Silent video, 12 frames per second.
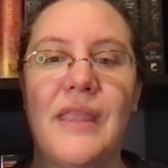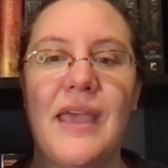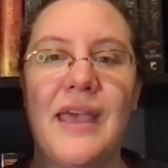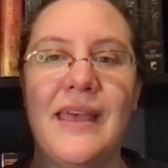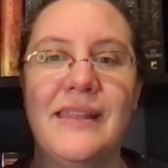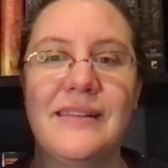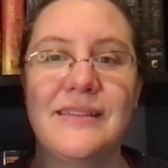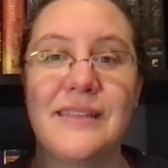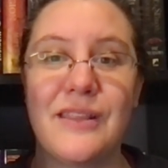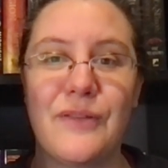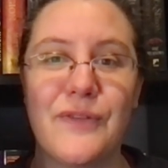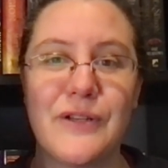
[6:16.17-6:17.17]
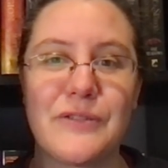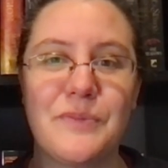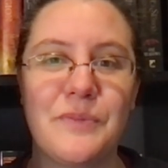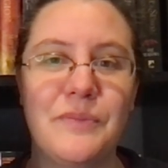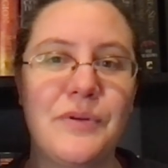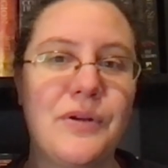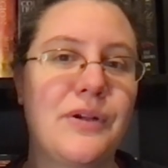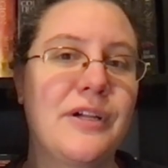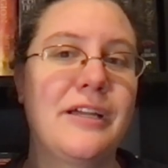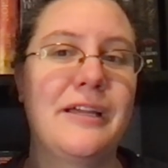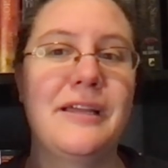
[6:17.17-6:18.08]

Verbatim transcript: And in the first book,